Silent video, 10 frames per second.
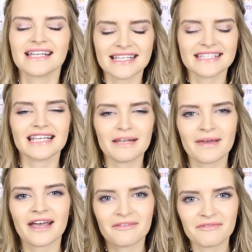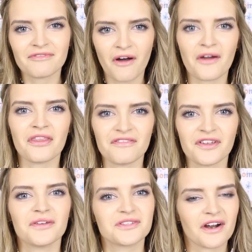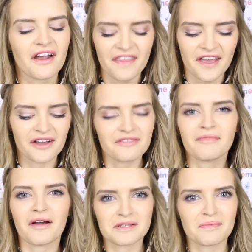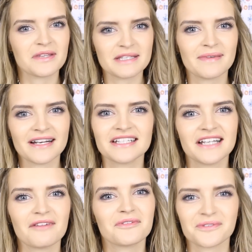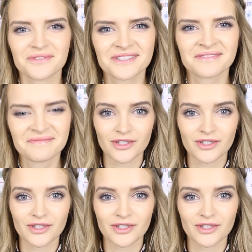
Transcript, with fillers: still a bit far in the future, I think, for my responsibility levels.